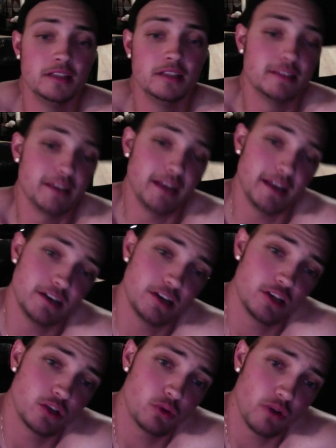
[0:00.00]
Then I had
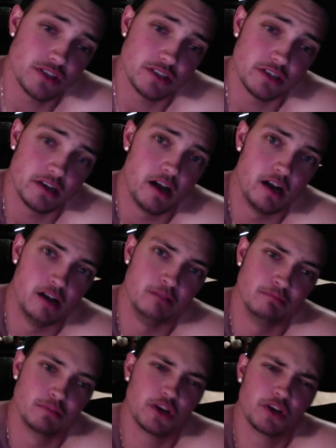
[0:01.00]
another question.
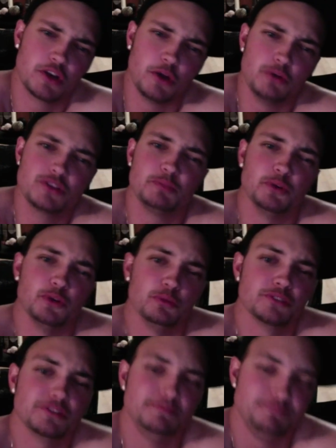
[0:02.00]
Ghost boobs.